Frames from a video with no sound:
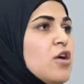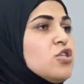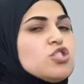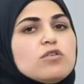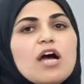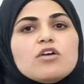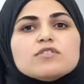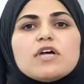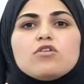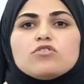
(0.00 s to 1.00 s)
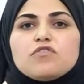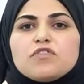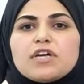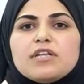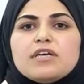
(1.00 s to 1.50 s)
Sure, I use a lot of
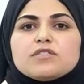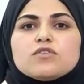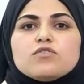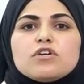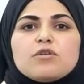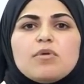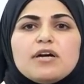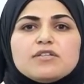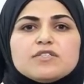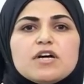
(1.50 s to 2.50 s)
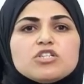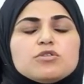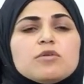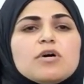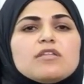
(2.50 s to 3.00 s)
techniques during my research,
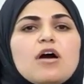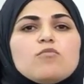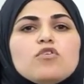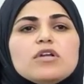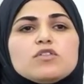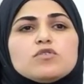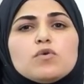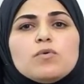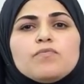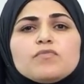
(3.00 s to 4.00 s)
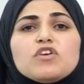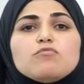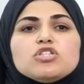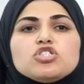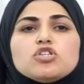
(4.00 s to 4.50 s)
but I'm going to
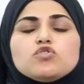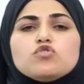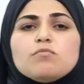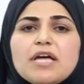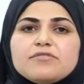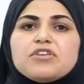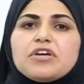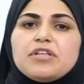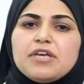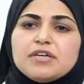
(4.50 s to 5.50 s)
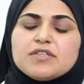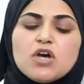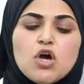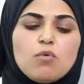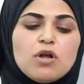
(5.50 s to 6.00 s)
mention two main techniques.
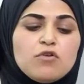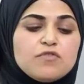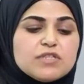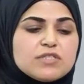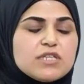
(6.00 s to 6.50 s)
One of these